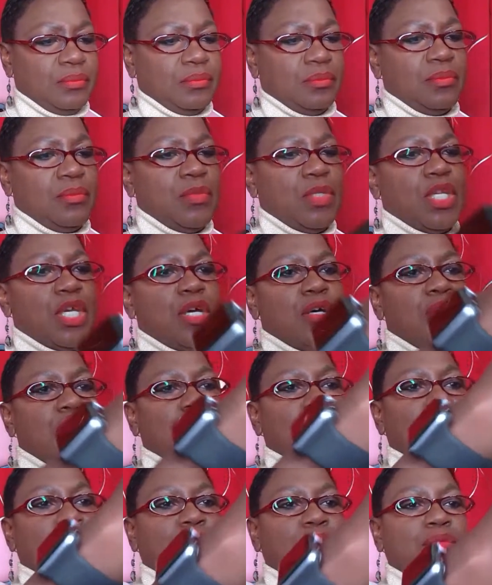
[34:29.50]

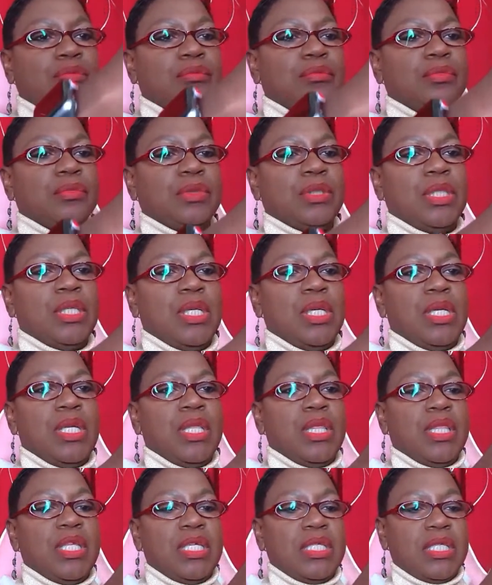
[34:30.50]
No.
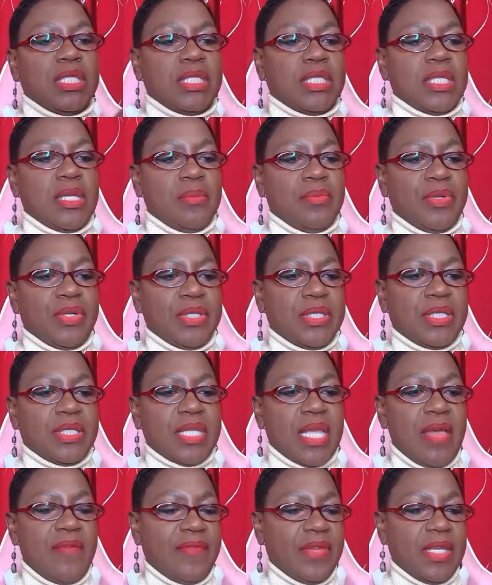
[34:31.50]
This is number
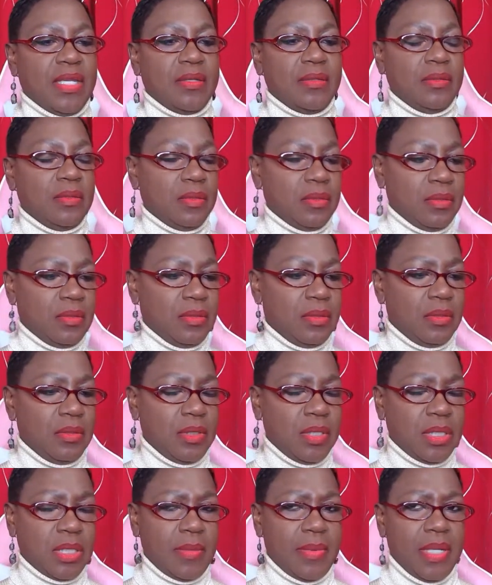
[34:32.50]
seven.
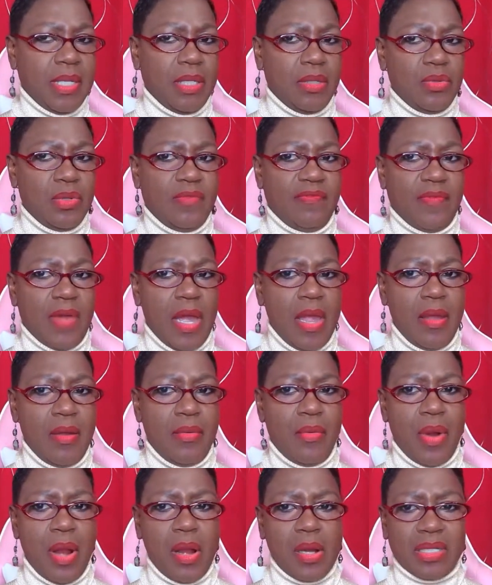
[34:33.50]
Is somebody doing
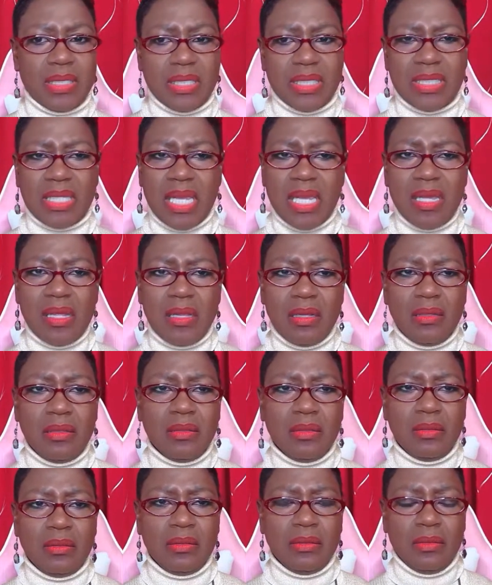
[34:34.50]
fireworks still?
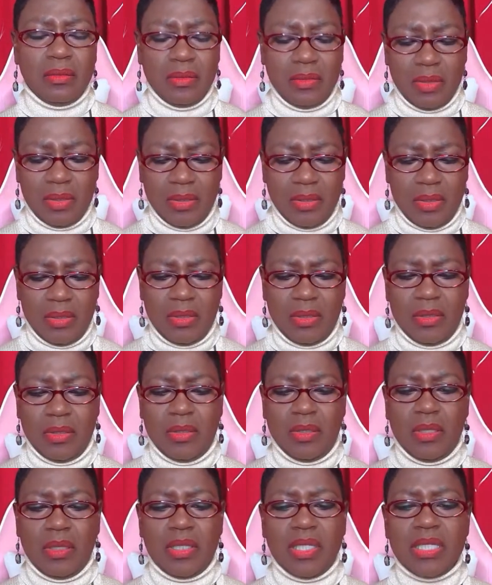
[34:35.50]

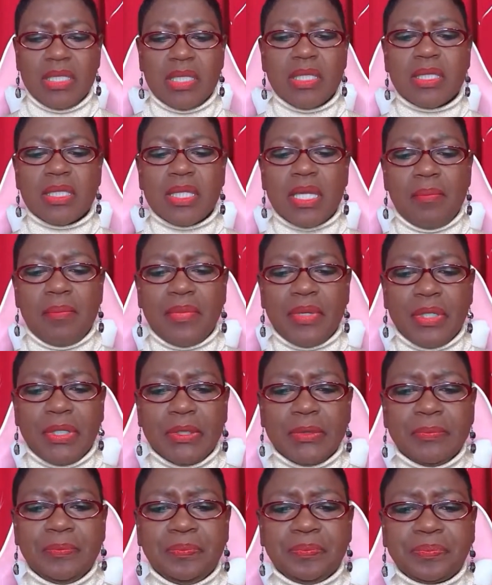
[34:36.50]
This is number